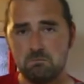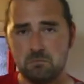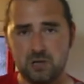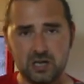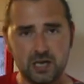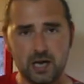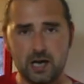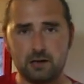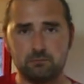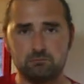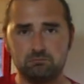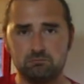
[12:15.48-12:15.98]

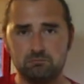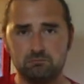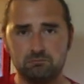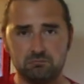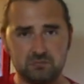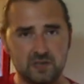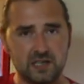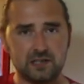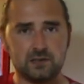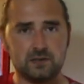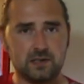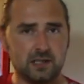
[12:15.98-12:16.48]
But yeah,
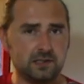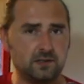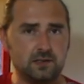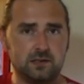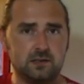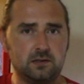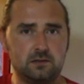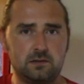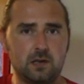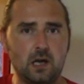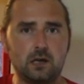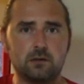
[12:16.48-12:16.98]
that's
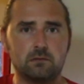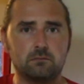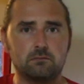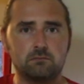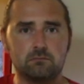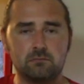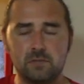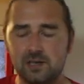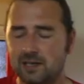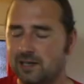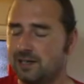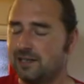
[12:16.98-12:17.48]
us done.
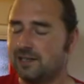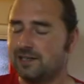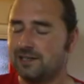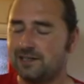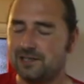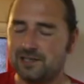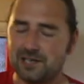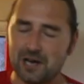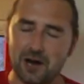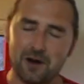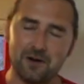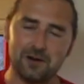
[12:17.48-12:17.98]

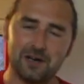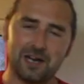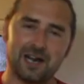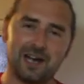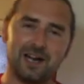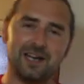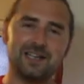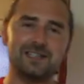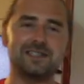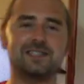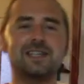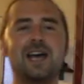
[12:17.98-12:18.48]
So
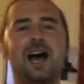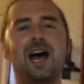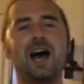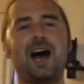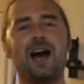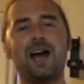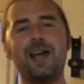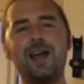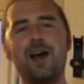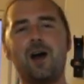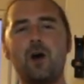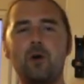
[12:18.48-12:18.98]
guys,
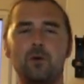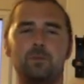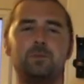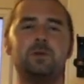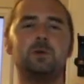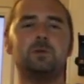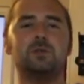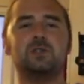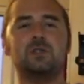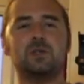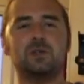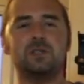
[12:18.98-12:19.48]
I hope
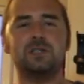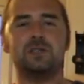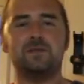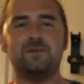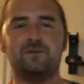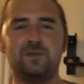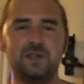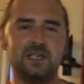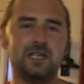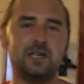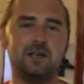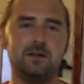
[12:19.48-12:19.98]
you enjoyed the
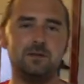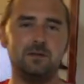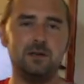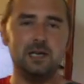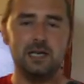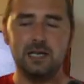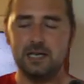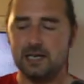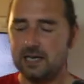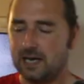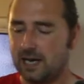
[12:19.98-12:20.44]
video.